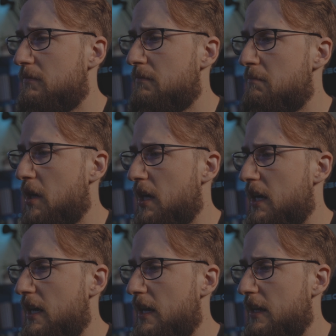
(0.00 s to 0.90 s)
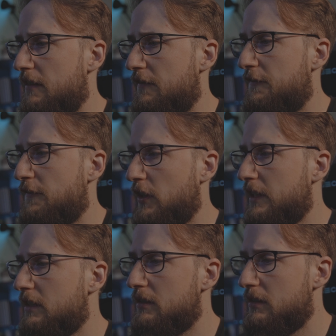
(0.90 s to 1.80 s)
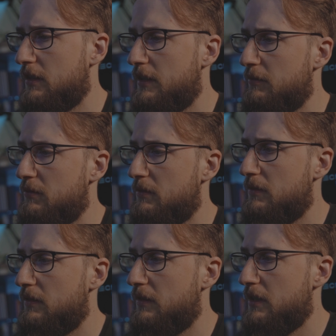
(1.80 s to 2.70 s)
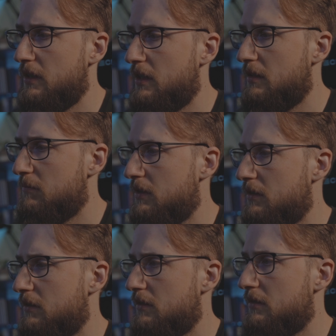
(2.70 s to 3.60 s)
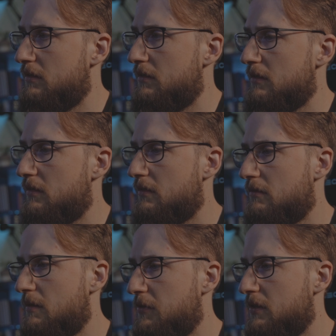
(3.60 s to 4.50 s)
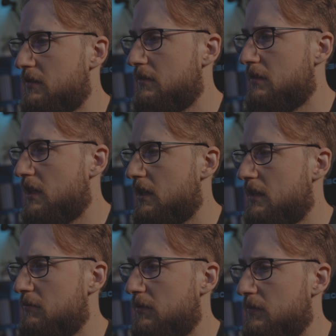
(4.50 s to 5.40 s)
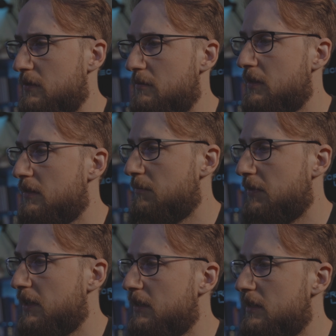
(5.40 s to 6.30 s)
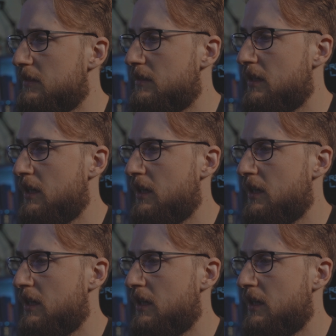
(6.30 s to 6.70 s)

By Polygon. I will link him in the description and it will also be on the playlist.